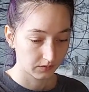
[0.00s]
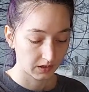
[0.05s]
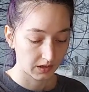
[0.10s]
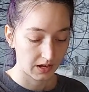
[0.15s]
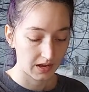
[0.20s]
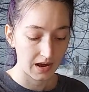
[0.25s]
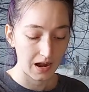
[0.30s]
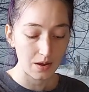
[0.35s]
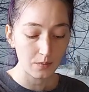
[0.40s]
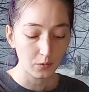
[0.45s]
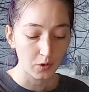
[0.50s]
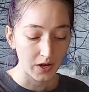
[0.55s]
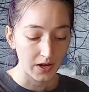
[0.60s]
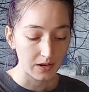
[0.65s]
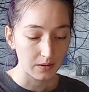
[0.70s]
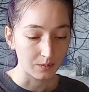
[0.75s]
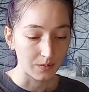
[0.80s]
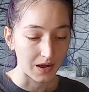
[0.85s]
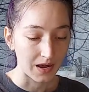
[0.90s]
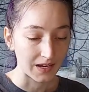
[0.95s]
And I'm
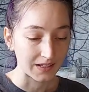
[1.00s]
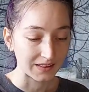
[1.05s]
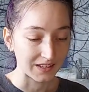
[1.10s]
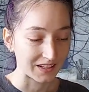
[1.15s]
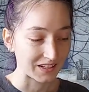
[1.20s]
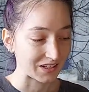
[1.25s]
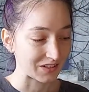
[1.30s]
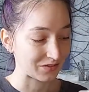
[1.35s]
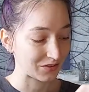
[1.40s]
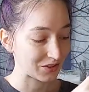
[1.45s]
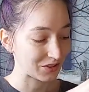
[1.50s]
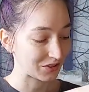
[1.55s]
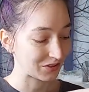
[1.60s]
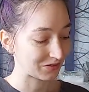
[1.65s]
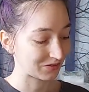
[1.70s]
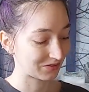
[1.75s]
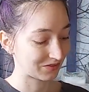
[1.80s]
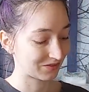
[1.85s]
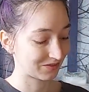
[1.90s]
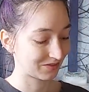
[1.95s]
weighing mine, like if you're
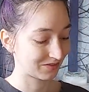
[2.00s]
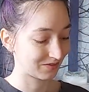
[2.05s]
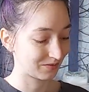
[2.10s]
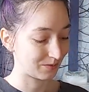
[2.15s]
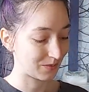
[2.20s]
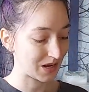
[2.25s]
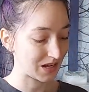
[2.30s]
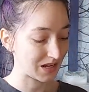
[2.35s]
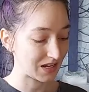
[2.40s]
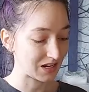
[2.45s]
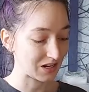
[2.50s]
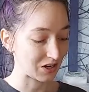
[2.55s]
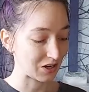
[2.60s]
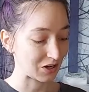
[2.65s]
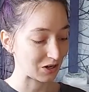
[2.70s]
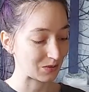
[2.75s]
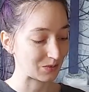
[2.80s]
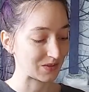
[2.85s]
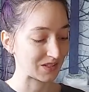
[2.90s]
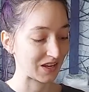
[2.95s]
making
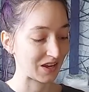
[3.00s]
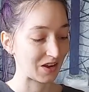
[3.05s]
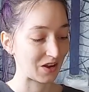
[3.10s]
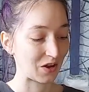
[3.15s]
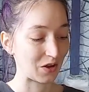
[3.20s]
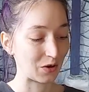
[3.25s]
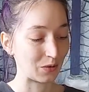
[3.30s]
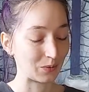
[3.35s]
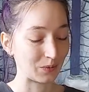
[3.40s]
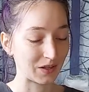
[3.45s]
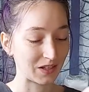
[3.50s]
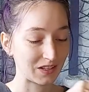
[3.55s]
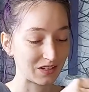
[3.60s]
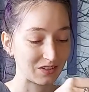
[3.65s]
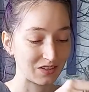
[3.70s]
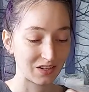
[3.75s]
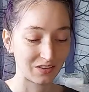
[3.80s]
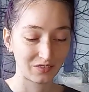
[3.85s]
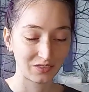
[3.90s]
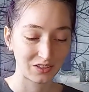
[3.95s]
herbs at home, like you
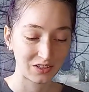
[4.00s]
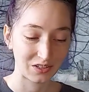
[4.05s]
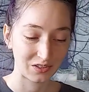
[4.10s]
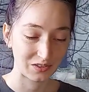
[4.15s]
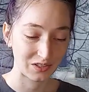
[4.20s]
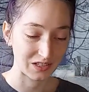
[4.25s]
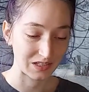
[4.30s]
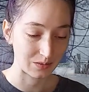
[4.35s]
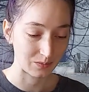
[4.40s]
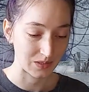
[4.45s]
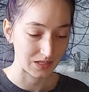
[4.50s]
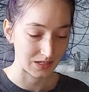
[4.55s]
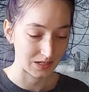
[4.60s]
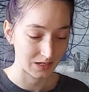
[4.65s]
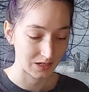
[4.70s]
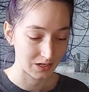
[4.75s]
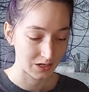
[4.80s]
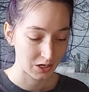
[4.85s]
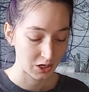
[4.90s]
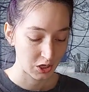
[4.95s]
definitely don't need to be
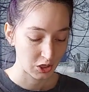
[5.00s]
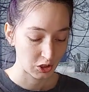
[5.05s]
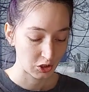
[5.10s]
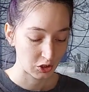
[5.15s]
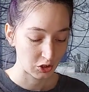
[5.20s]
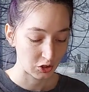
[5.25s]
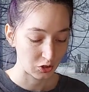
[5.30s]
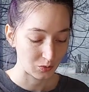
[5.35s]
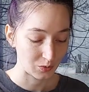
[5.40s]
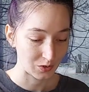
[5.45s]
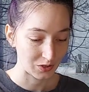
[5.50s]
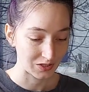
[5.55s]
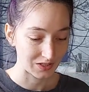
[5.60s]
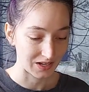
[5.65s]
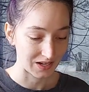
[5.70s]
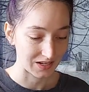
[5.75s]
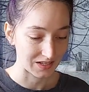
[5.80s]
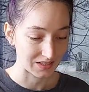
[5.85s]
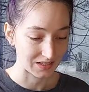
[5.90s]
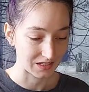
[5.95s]
super
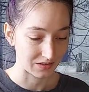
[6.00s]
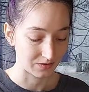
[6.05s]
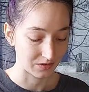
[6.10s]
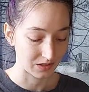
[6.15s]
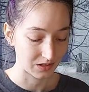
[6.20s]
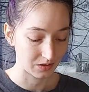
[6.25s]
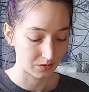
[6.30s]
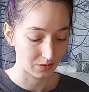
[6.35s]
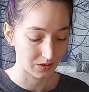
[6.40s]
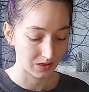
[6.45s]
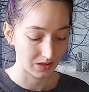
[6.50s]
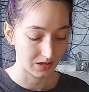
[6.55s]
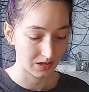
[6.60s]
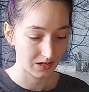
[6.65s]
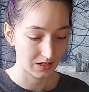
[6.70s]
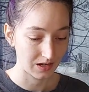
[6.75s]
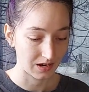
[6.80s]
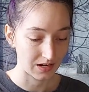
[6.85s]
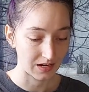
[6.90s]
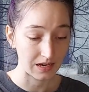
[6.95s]
scientific with
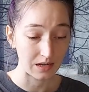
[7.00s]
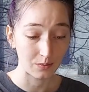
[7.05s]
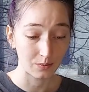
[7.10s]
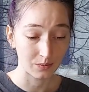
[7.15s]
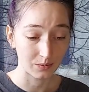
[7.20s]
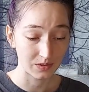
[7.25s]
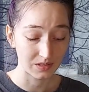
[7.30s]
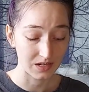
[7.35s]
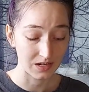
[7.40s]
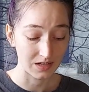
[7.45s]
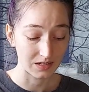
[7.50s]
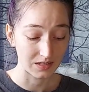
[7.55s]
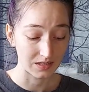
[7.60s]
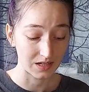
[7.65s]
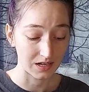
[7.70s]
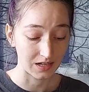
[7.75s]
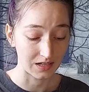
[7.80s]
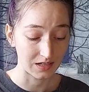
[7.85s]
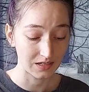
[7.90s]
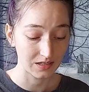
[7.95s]
it. I am
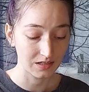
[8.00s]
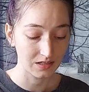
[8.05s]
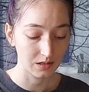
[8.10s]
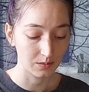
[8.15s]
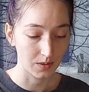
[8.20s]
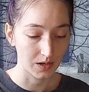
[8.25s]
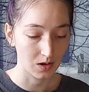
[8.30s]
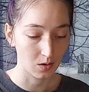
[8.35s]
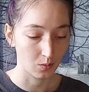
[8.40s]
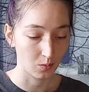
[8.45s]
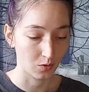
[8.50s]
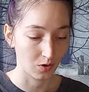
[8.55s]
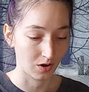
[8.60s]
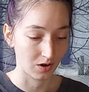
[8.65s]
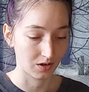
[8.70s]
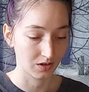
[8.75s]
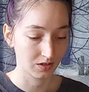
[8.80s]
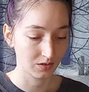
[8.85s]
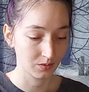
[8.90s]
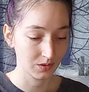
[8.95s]
intending to make a
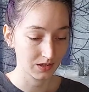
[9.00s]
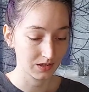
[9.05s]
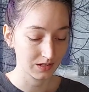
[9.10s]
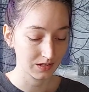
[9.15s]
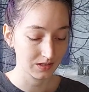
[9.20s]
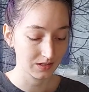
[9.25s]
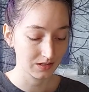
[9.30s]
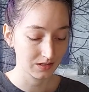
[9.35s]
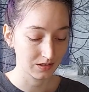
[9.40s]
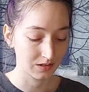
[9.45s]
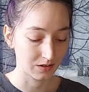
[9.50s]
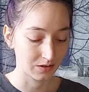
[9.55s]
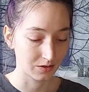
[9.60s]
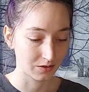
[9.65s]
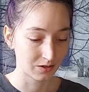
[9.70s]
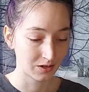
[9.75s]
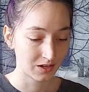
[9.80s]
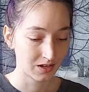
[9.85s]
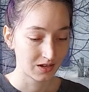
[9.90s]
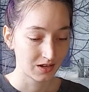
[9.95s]
product with this, so
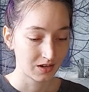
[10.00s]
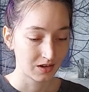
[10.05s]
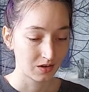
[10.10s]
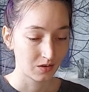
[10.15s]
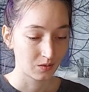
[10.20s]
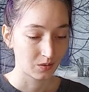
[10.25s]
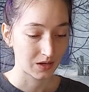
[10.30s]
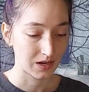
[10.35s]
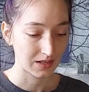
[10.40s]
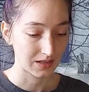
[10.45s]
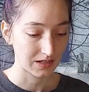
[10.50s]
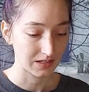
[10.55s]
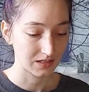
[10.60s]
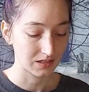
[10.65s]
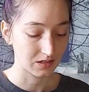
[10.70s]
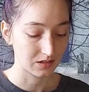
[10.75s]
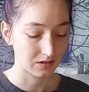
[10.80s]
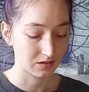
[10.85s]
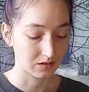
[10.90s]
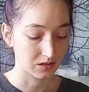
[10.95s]
what I like to
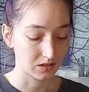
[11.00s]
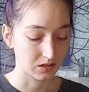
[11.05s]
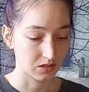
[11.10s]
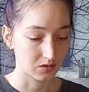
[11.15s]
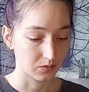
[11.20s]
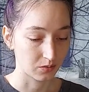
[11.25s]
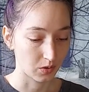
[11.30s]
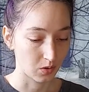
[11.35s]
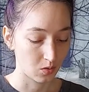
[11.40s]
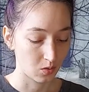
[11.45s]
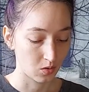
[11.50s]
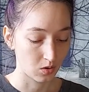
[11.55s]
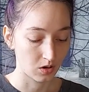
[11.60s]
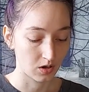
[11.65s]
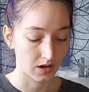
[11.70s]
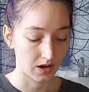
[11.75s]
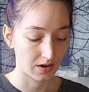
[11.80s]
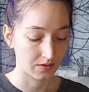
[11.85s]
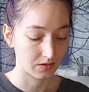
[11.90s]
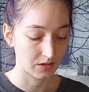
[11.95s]
do is just
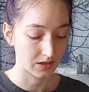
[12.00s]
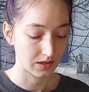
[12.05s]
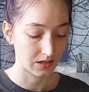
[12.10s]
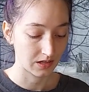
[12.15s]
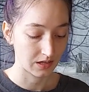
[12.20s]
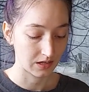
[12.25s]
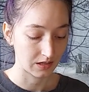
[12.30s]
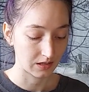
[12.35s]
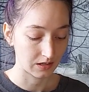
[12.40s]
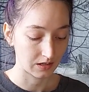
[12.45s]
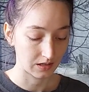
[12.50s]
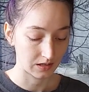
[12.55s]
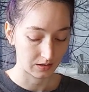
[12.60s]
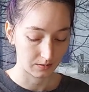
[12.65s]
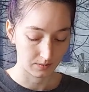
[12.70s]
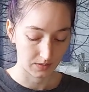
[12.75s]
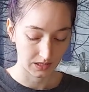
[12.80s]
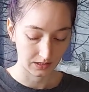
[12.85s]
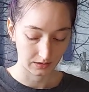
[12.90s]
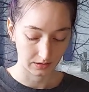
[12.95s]
record everything in
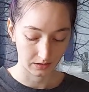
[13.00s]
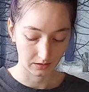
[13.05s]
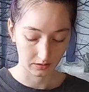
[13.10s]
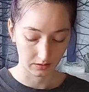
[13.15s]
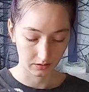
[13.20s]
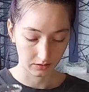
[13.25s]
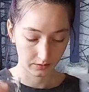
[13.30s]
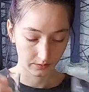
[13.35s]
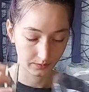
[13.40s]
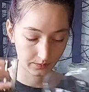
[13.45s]
my little